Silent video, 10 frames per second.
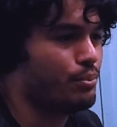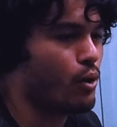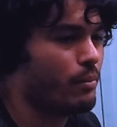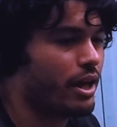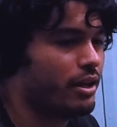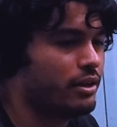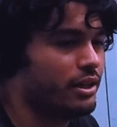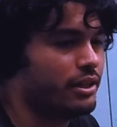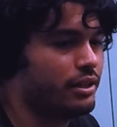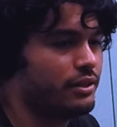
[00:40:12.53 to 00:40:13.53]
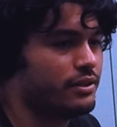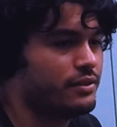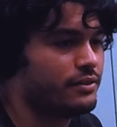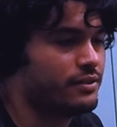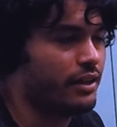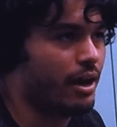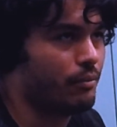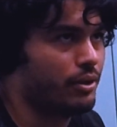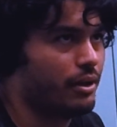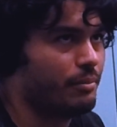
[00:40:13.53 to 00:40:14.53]
Broman is, to that
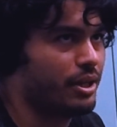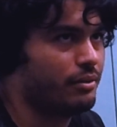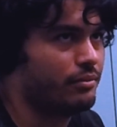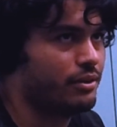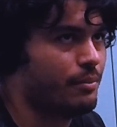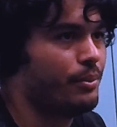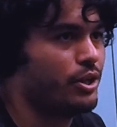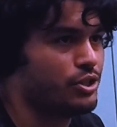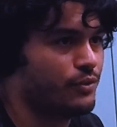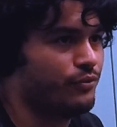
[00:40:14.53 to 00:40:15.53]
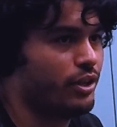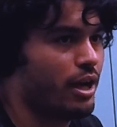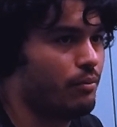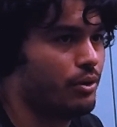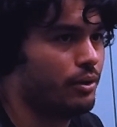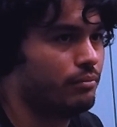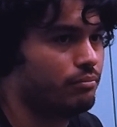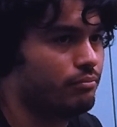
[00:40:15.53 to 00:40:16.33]
one, the budget for that one,